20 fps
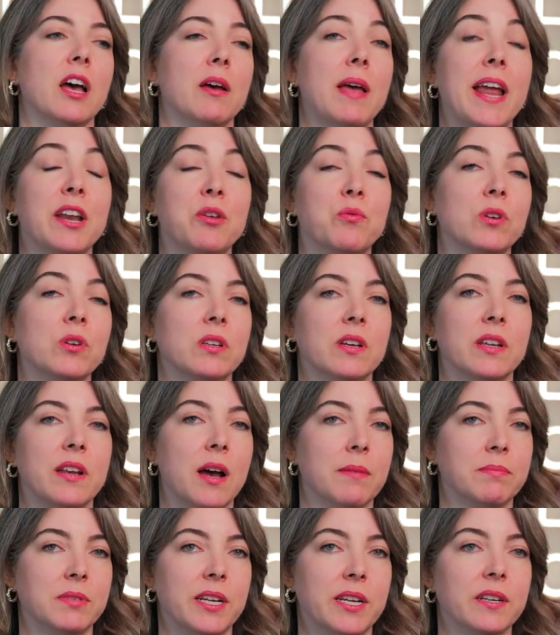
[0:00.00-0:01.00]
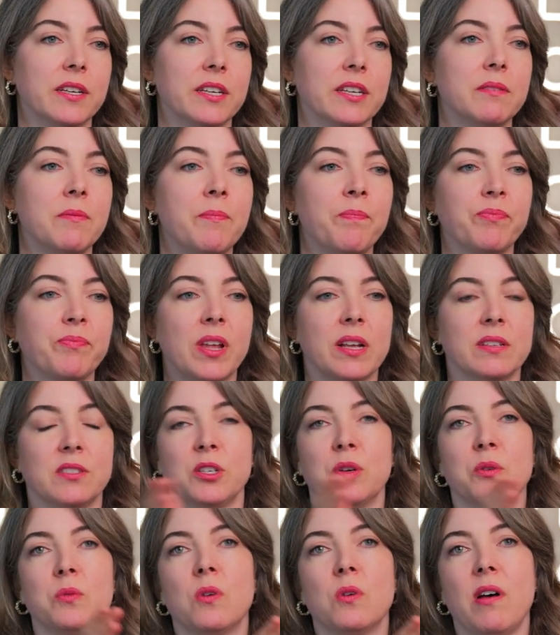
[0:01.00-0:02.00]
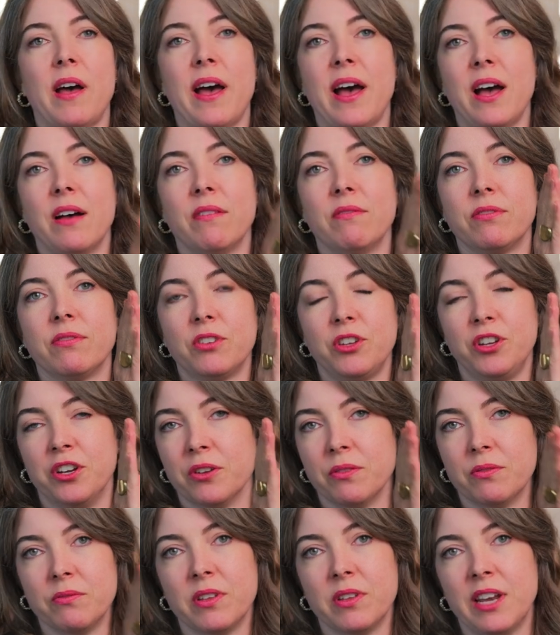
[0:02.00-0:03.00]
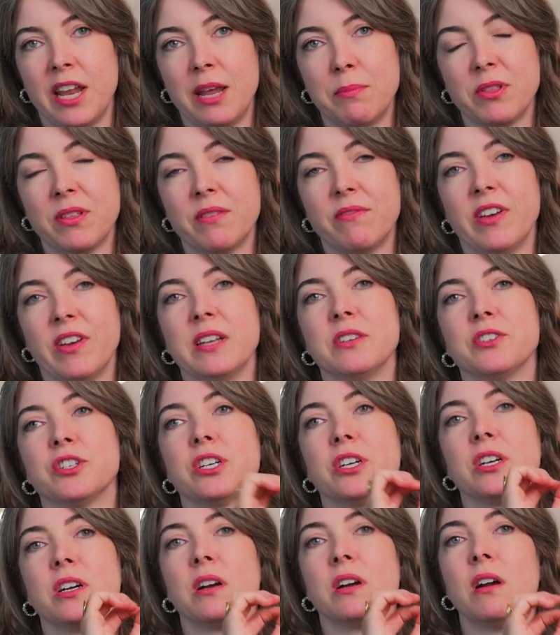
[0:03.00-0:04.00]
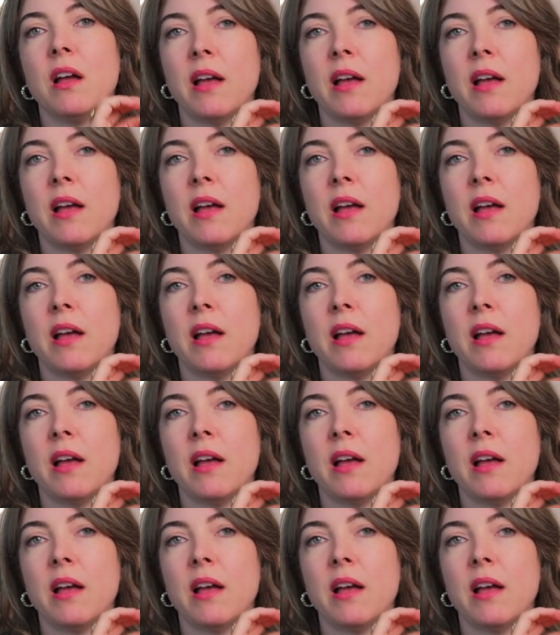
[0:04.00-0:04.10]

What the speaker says: Anyone can update it. And so it will have, the name of the vendor,